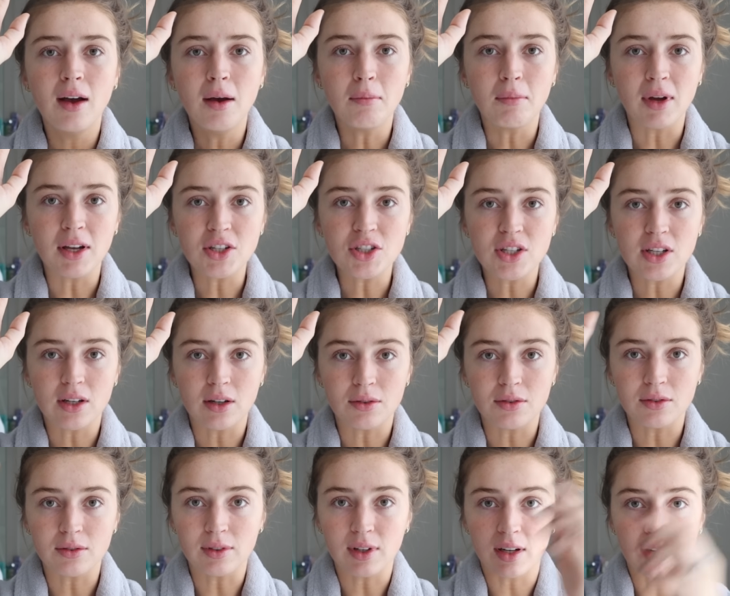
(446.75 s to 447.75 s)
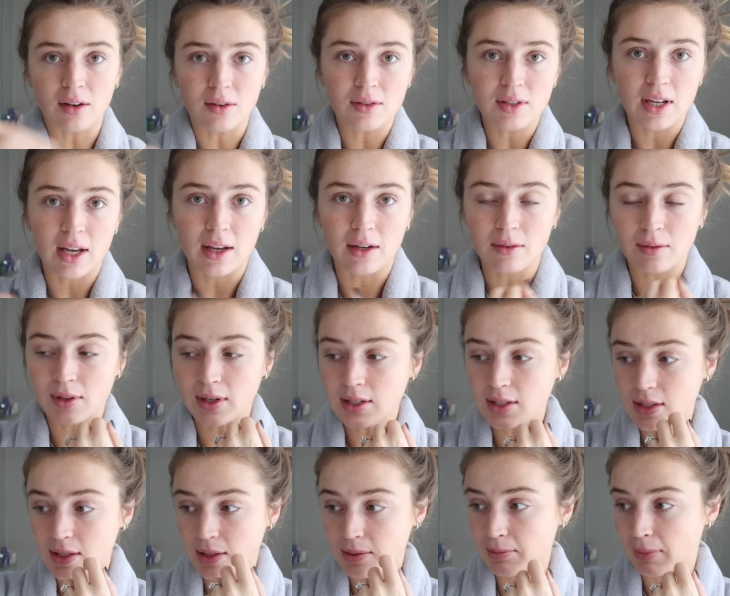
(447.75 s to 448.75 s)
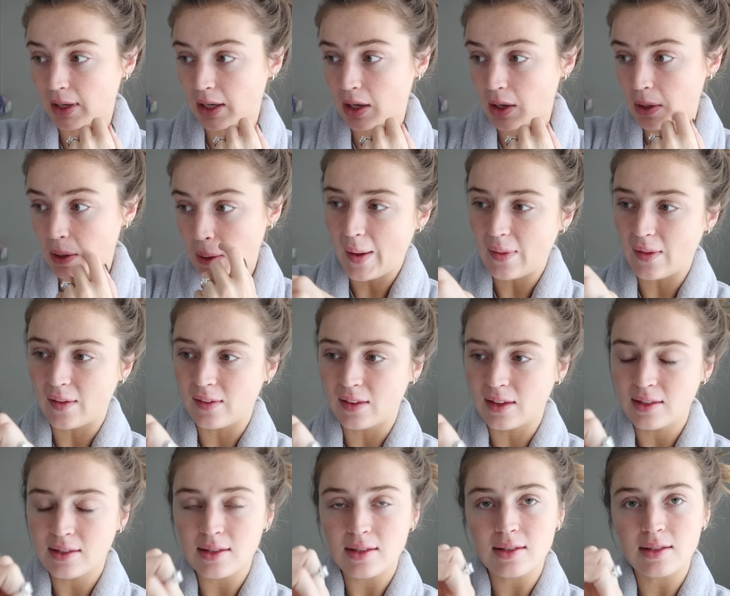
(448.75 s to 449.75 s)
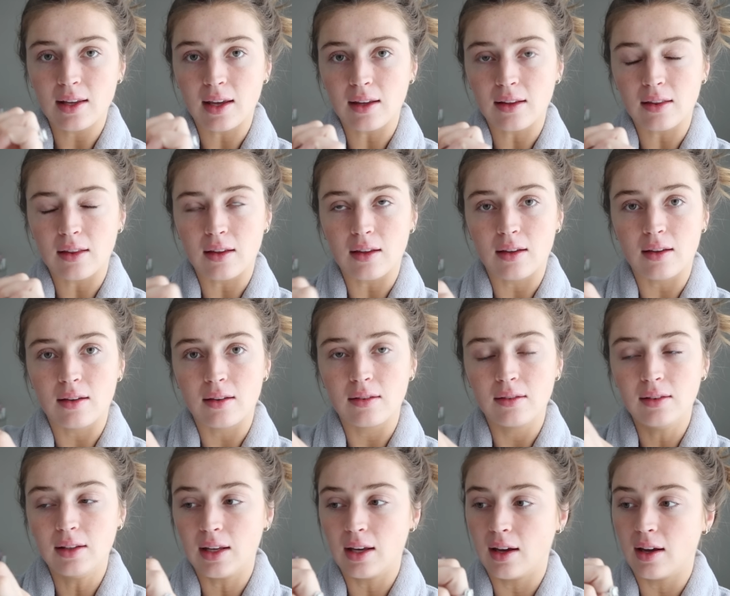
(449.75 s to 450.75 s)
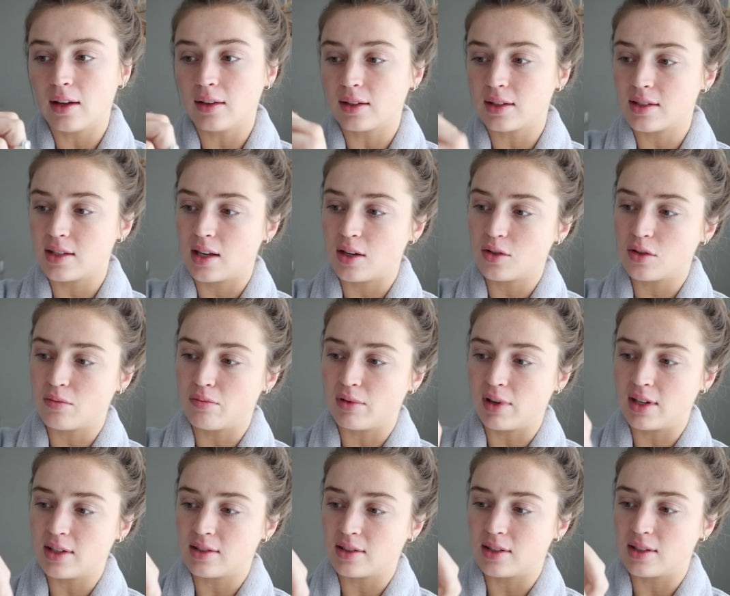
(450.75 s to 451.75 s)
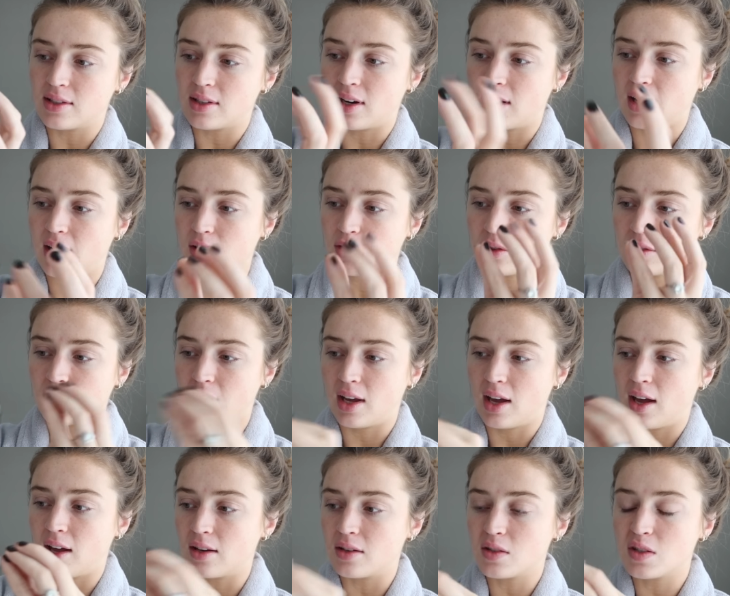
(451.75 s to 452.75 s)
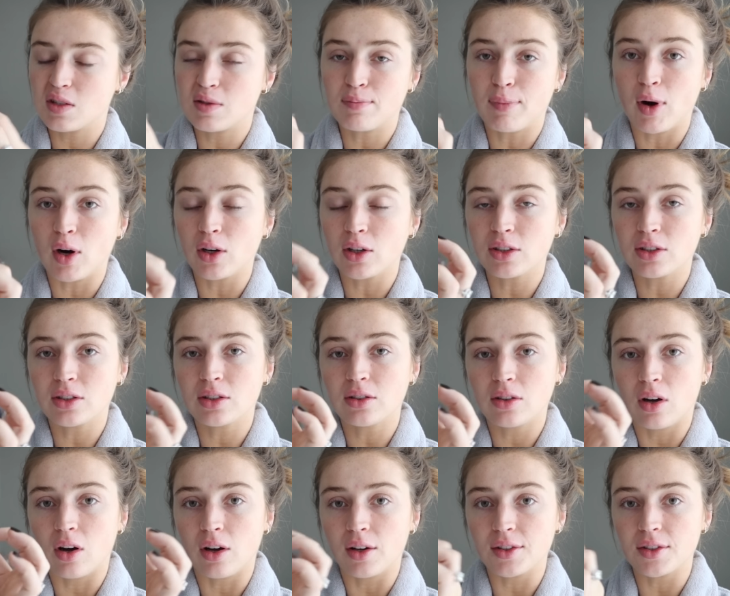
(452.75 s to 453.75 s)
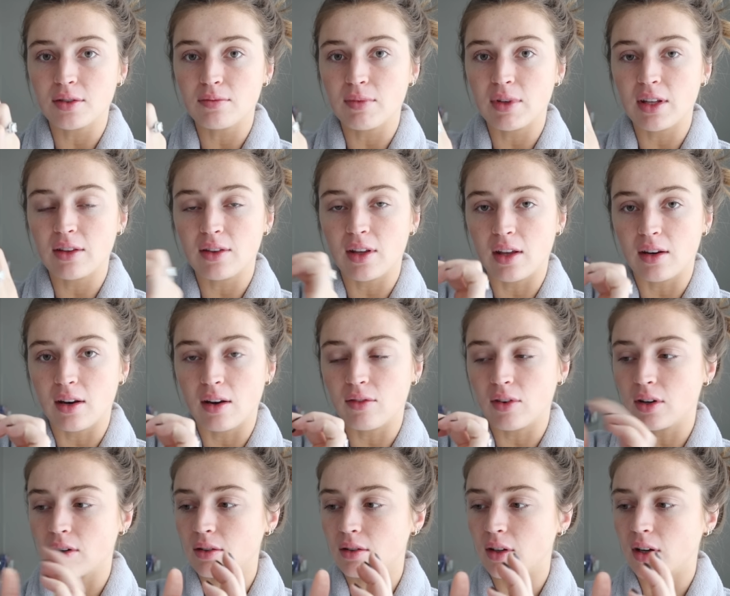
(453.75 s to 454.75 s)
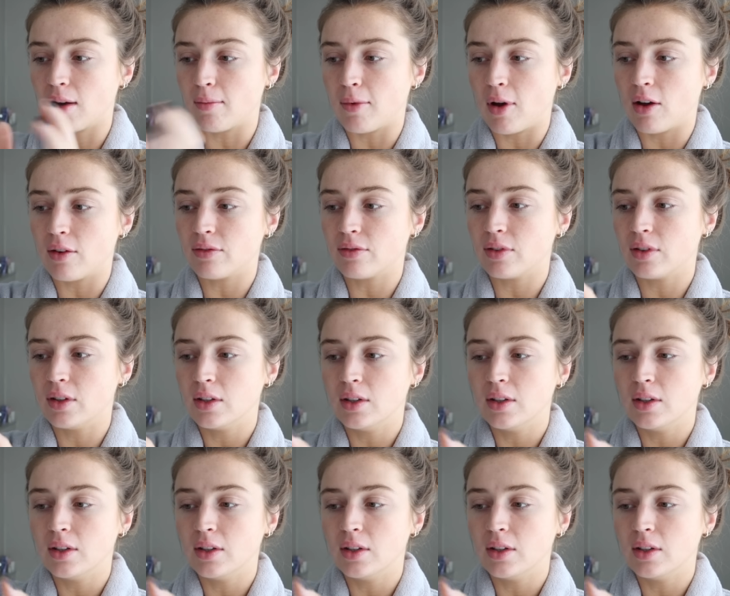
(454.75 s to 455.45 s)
my Cheeto Dorito tanned wrists, my God. And then this is like the Leah Alexandra bracelets that I actually had sparked onto me. They never come off,